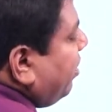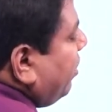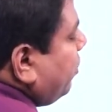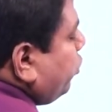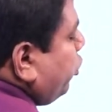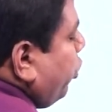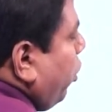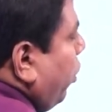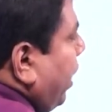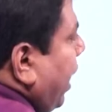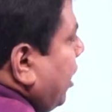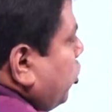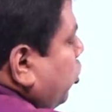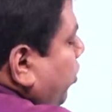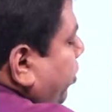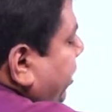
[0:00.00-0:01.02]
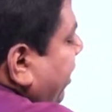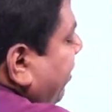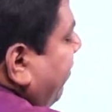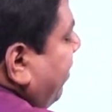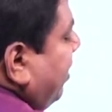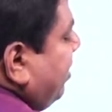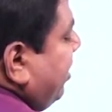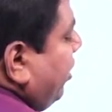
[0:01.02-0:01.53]
So, you are going to assume
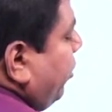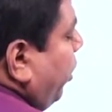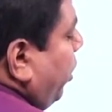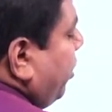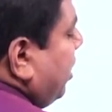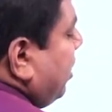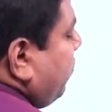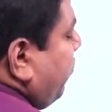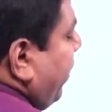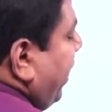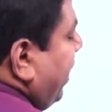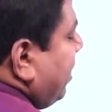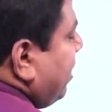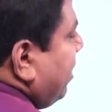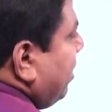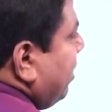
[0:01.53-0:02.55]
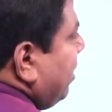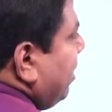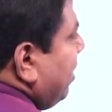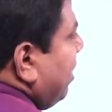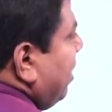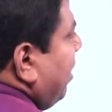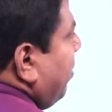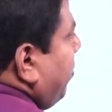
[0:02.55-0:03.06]
T1 is equal to this weight,
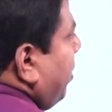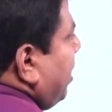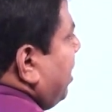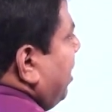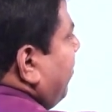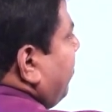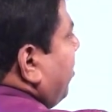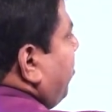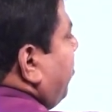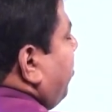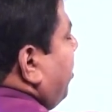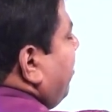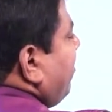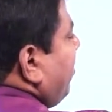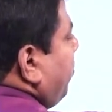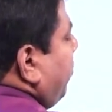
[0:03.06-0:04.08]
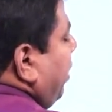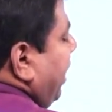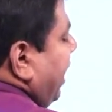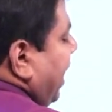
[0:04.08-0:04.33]
but if the pulley